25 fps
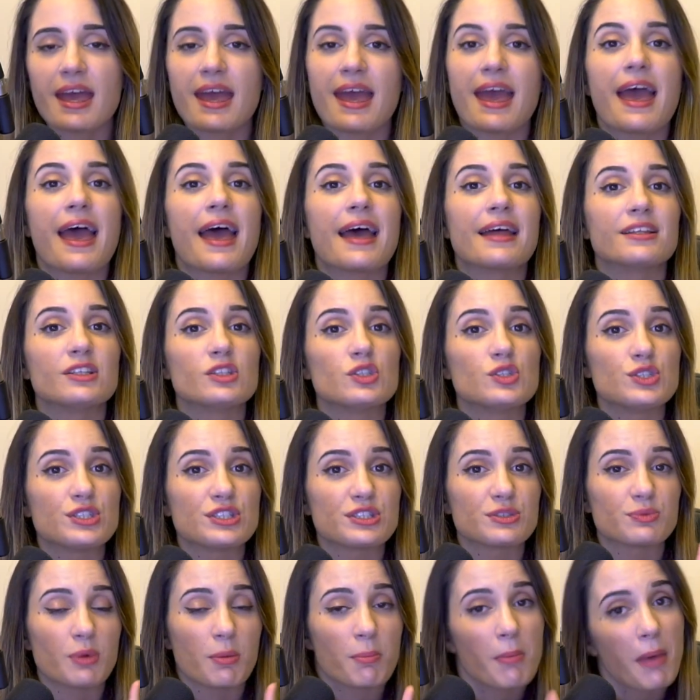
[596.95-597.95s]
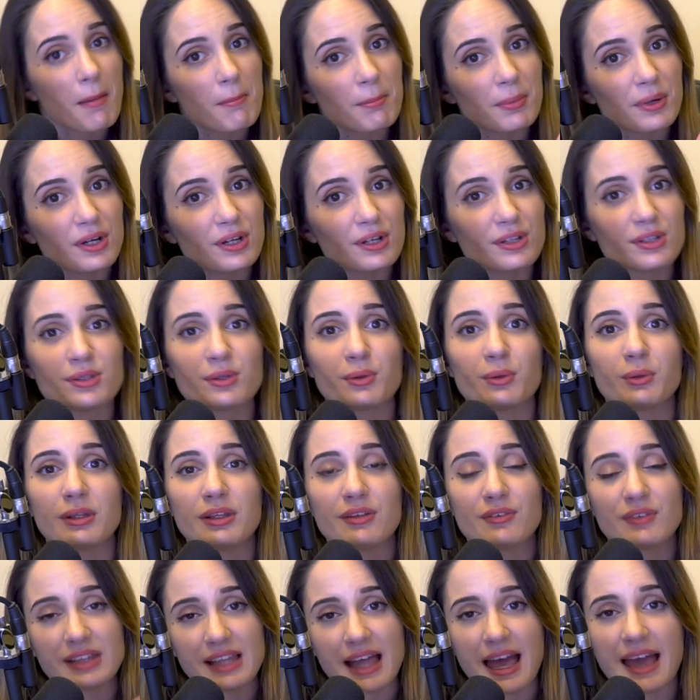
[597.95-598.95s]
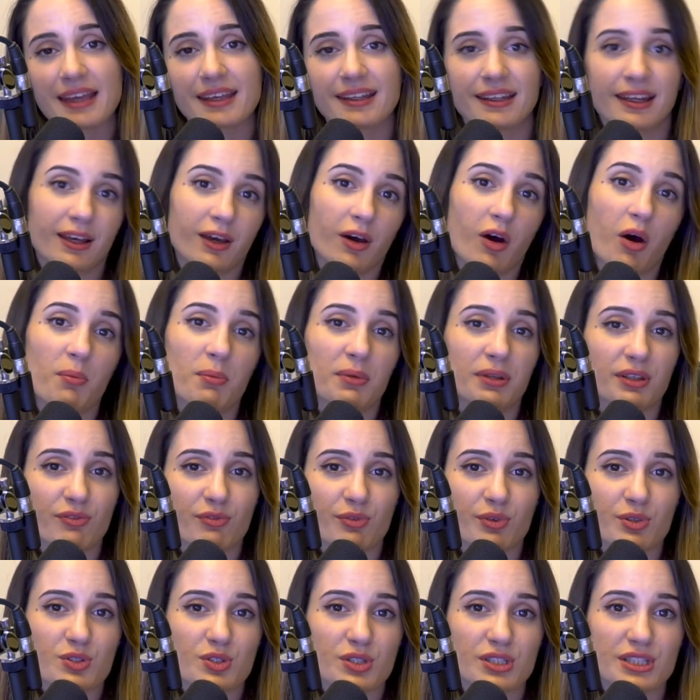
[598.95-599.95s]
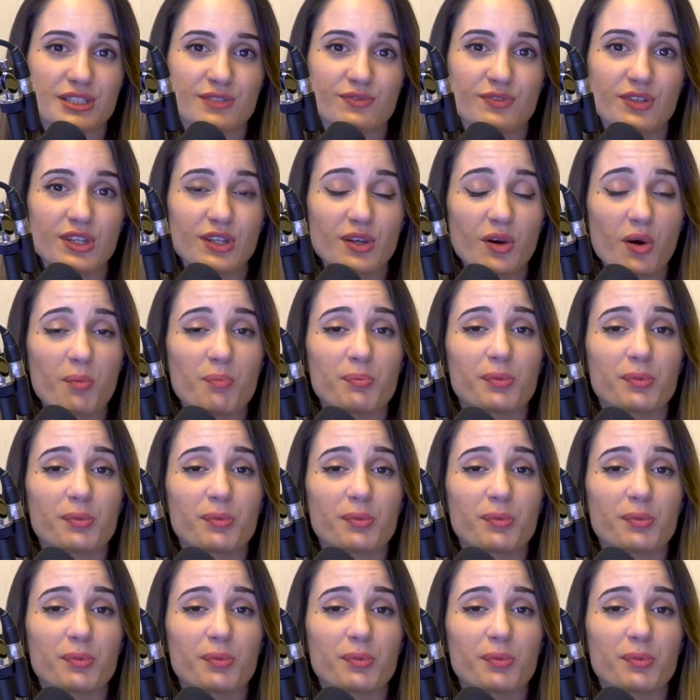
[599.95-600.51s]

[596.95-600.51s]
And just remember to leave a like and a comment if you enjoyed this video,